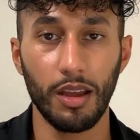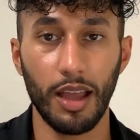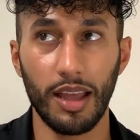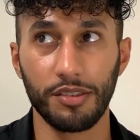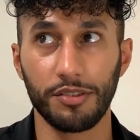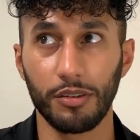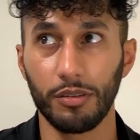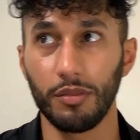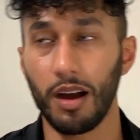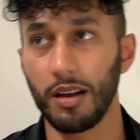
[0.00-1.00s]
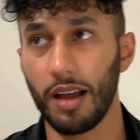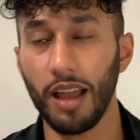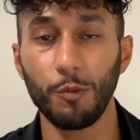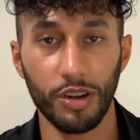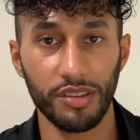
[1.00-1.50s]
And so
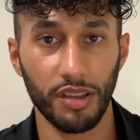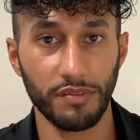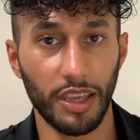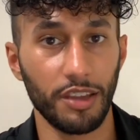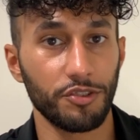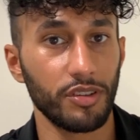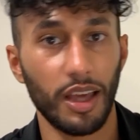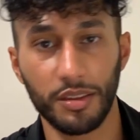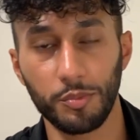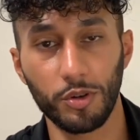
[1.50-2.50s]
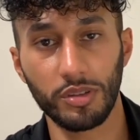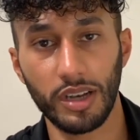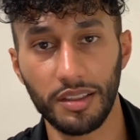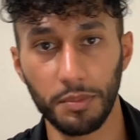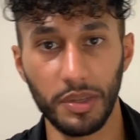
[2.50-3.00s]
I wore this on vacation at the pool and
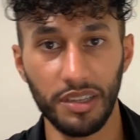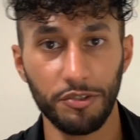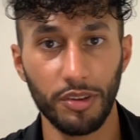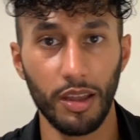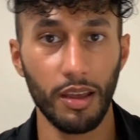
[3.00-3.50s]
at the beach.